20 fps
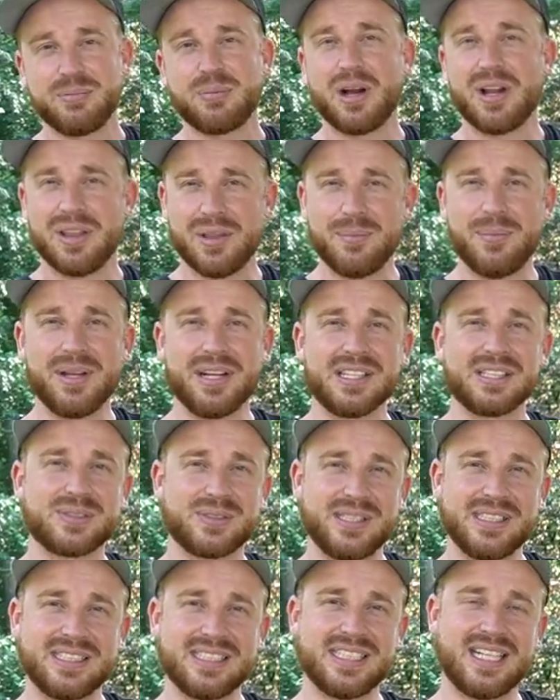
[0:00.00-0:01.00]
probably the biggest
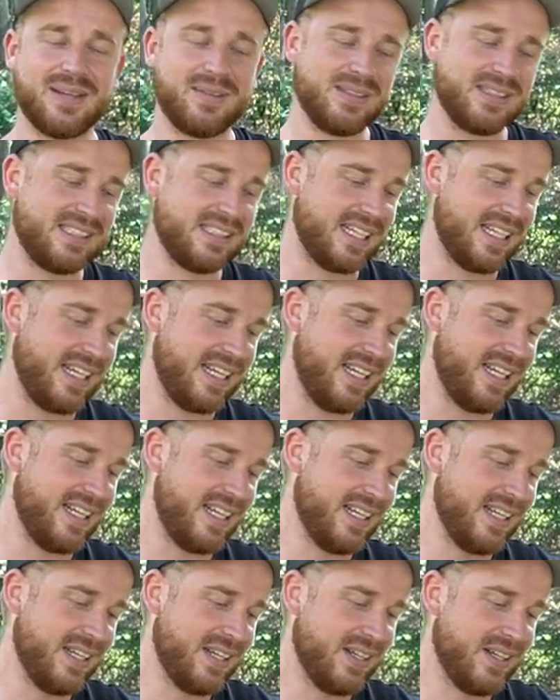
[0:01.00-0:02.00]
reason I would say,
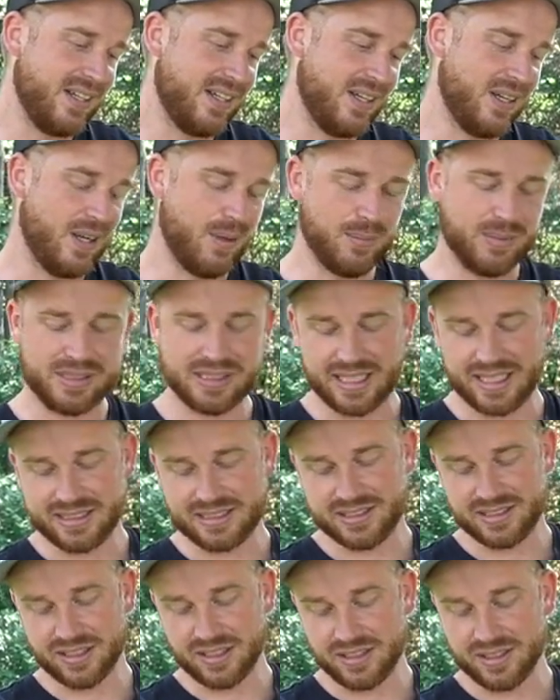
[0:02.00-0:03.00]
um,
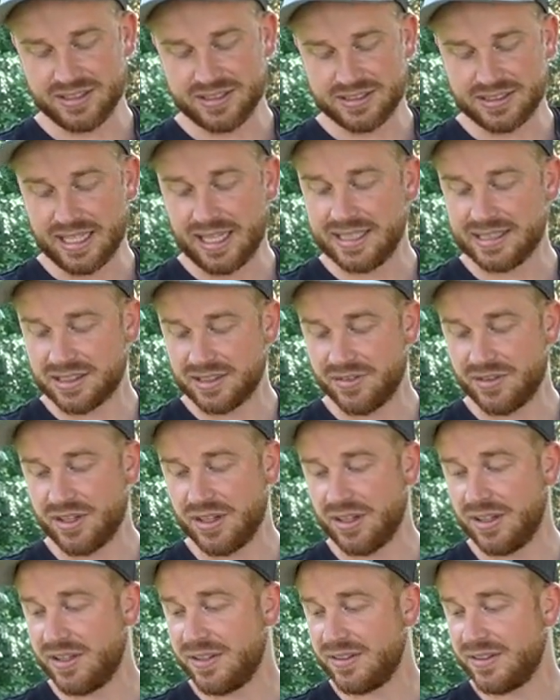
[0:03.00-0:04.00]
besides the size of
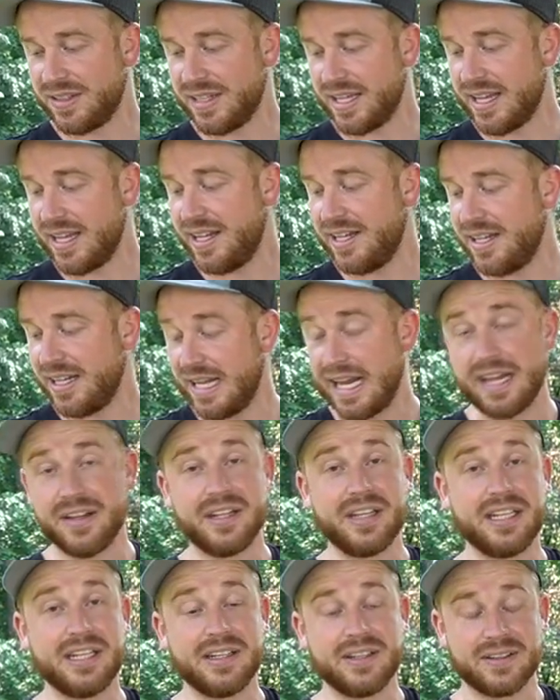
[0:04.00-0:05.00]
the head and
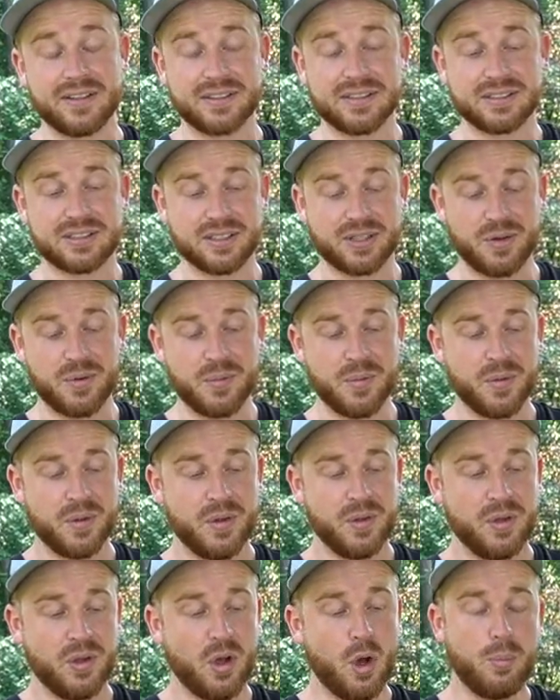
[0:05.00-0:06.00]
the ears. So
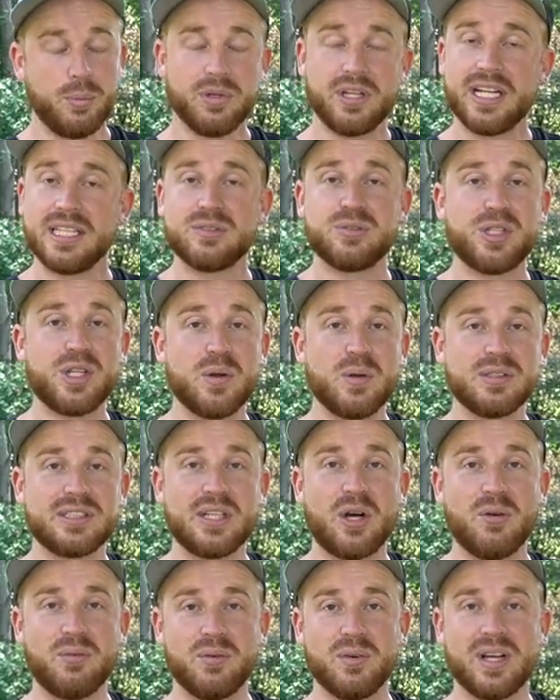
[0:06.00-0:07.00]
hope today's video was
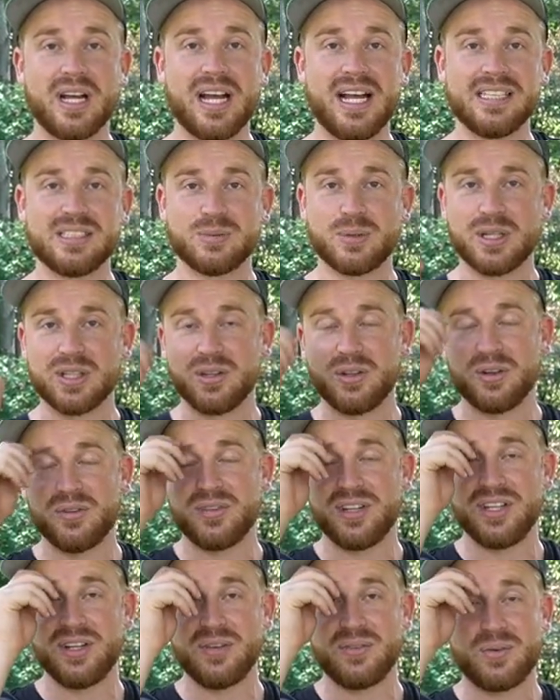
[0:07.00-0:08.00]
helpful guys, quick little
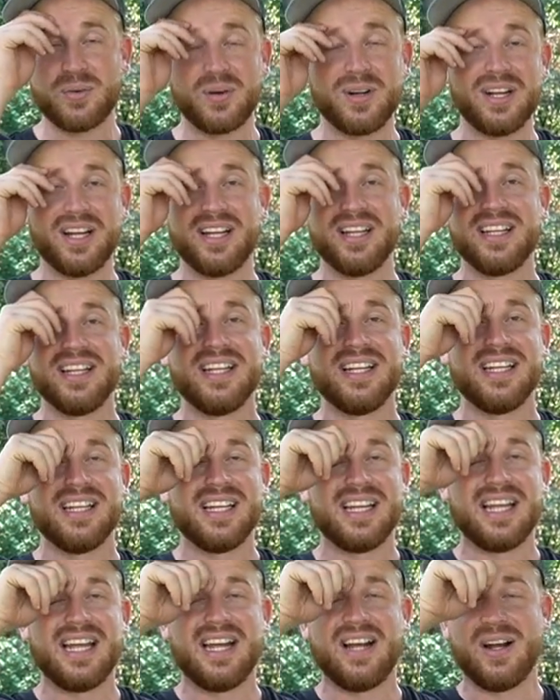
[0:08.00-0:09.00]
video for you.
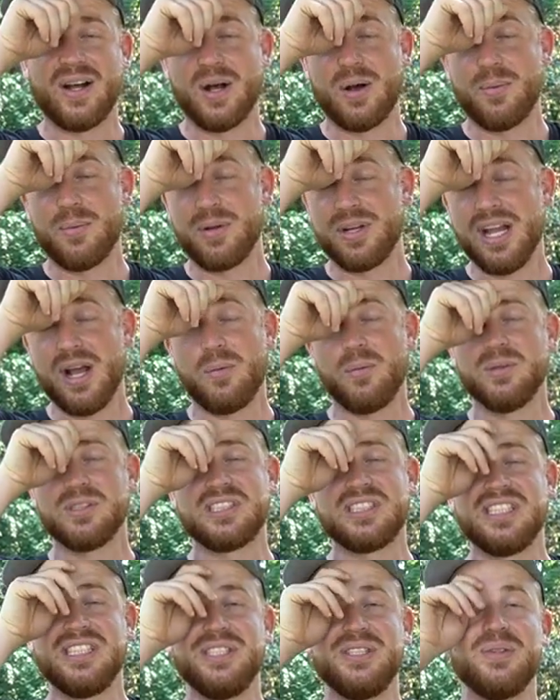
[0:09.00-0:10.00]
Uh, but yeah, we'll
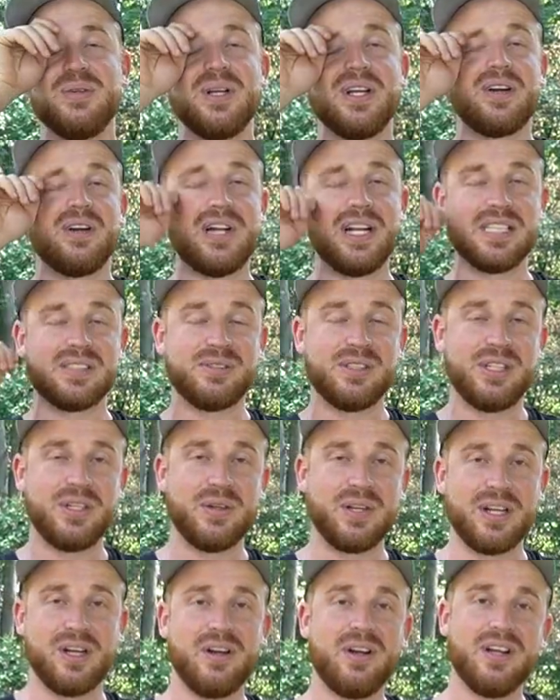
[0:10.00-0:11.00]
see you in our next
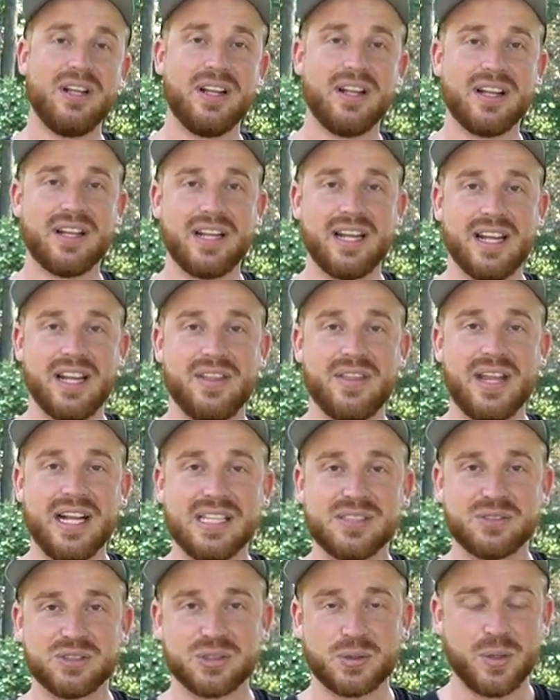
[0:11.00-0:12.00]
video here and
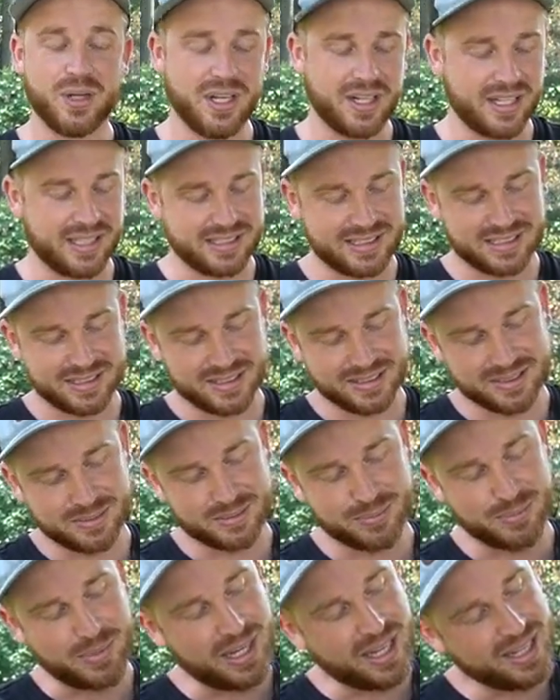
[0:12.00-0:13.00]
thanks for joining us.
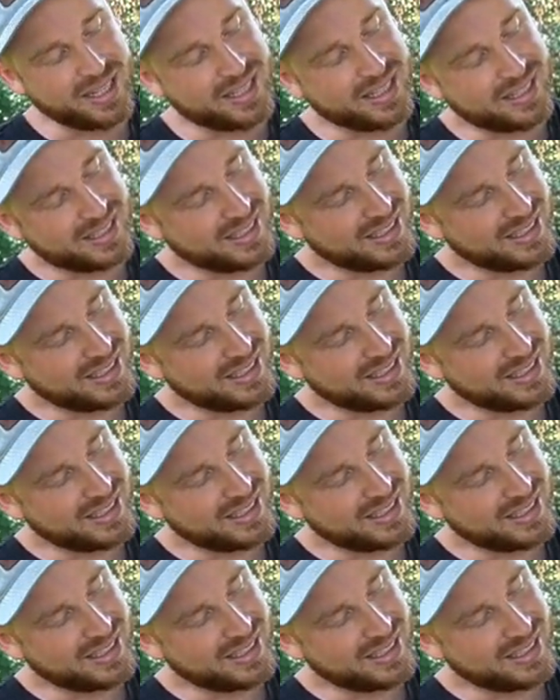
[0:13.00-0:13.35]
Bye.